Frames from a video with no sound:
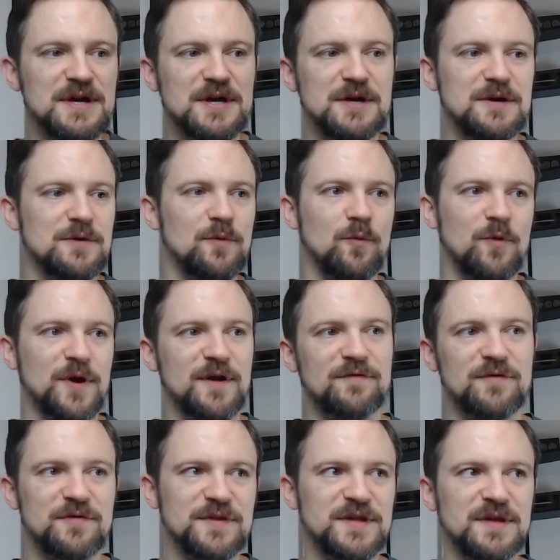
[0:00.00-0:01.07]
whatever
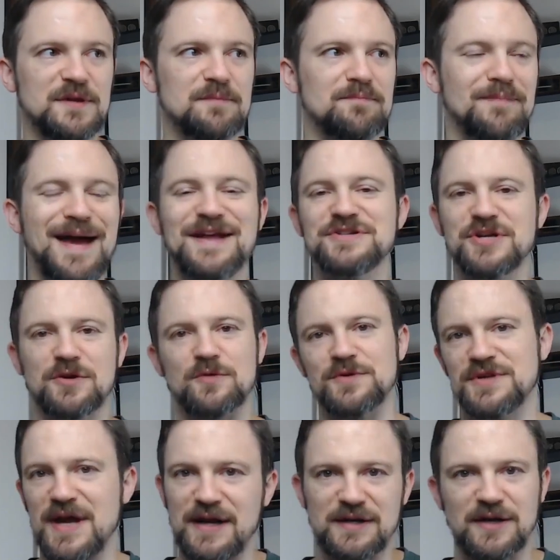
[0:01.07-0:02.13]
the magic or
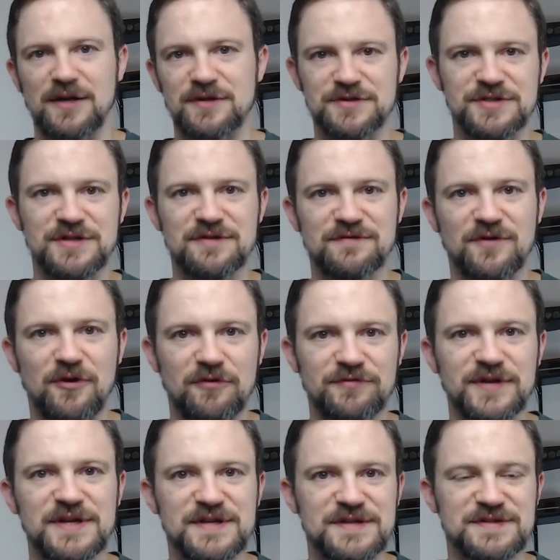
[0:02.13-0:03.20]
technology involved
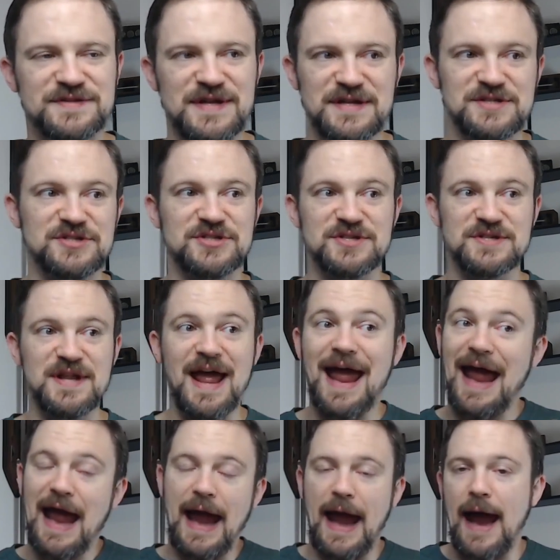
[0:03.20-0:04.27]
is, that's just
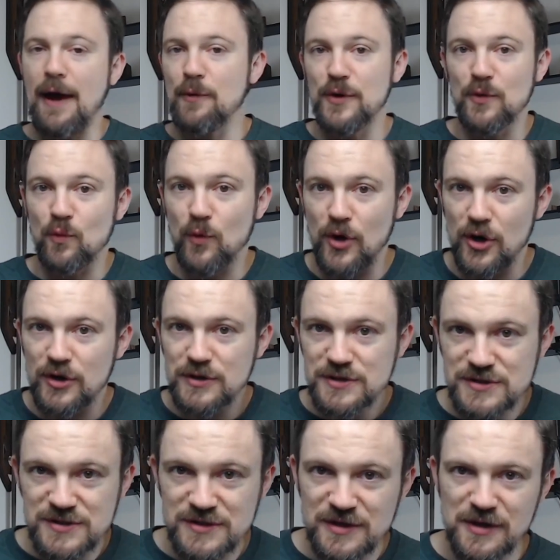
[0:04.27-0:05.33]
how it
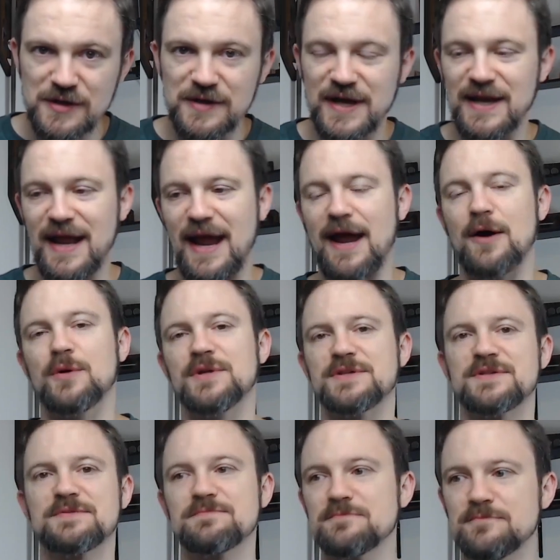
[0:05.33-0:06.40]
works and how
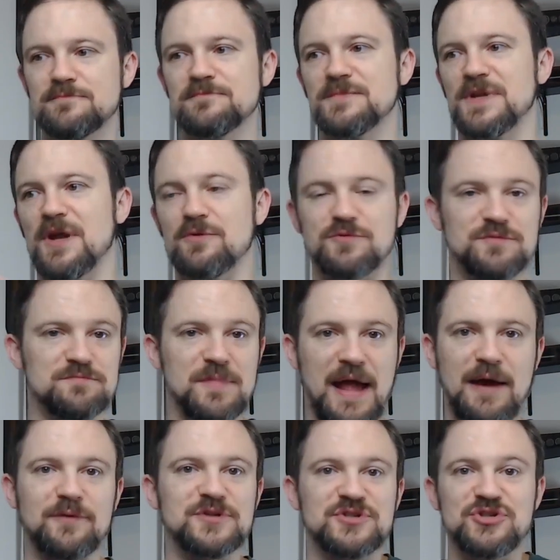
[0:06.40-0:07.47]
it's, you know,
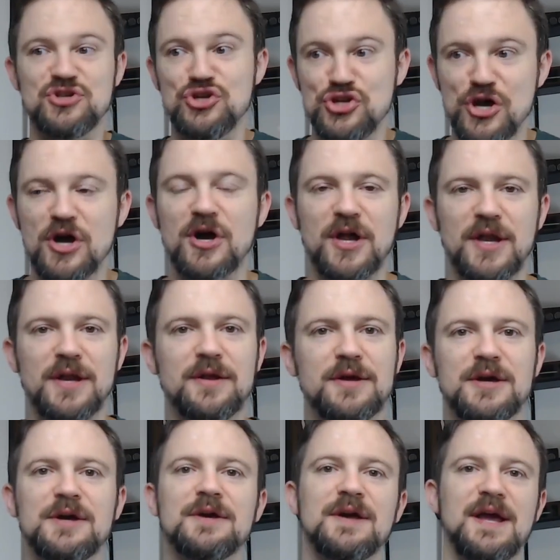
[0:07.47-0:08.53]
how it's done.
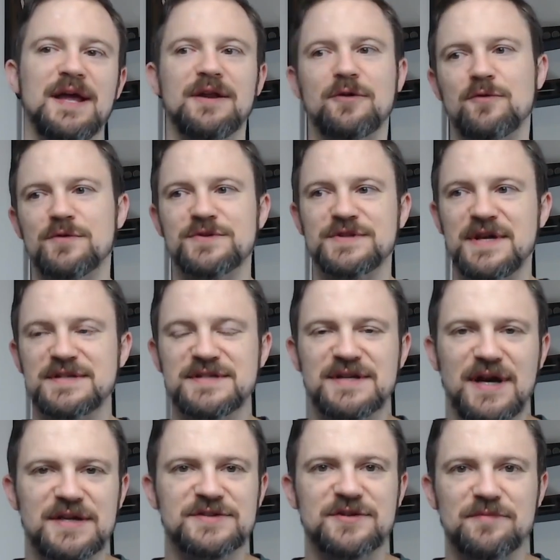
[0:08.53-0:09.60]
And of course, that's
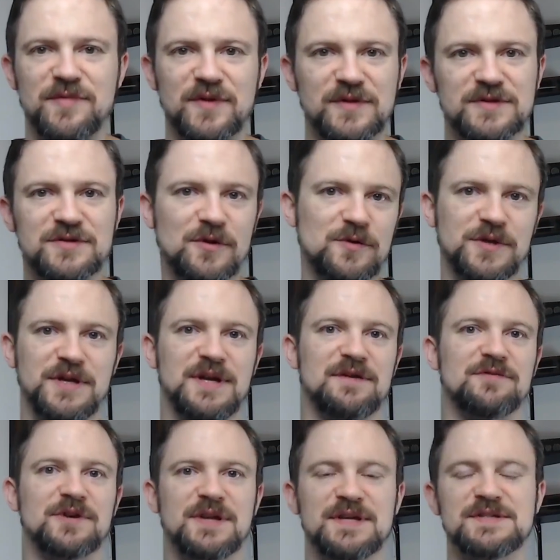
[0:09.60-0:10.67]
not something that Tolkien ever
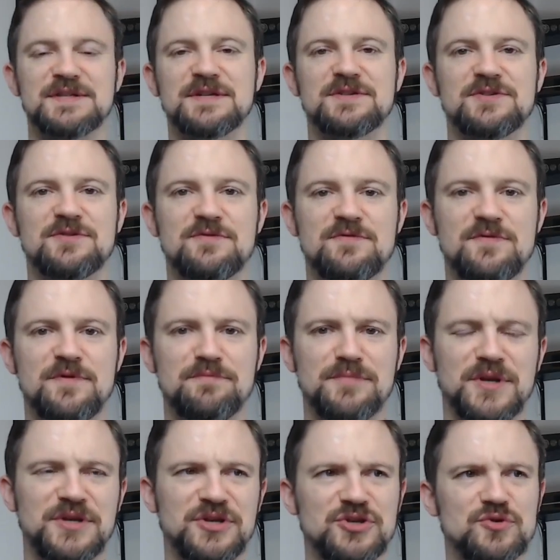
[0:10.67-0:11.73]
gets into the
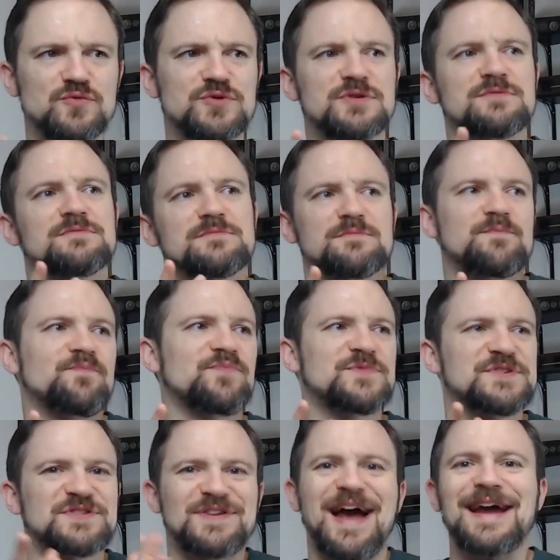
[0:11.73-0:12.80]
minute
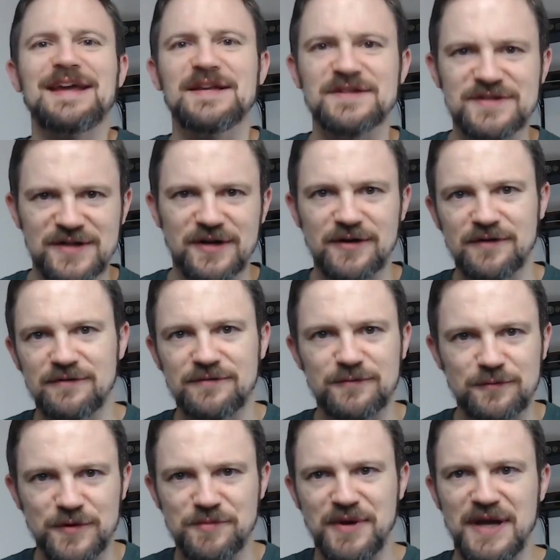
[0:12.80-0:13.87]
science of,
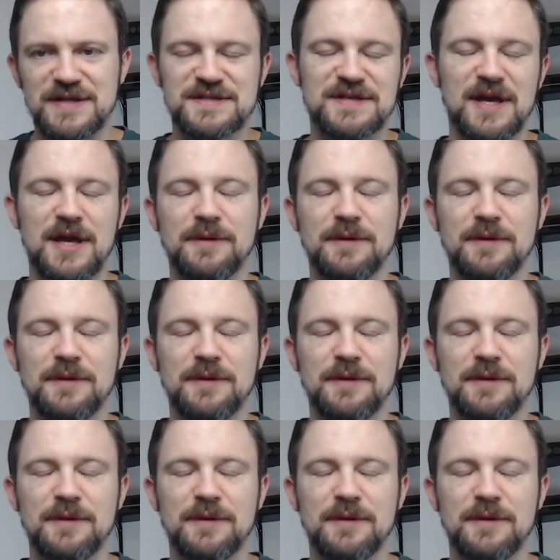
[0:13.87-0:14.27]
we might say.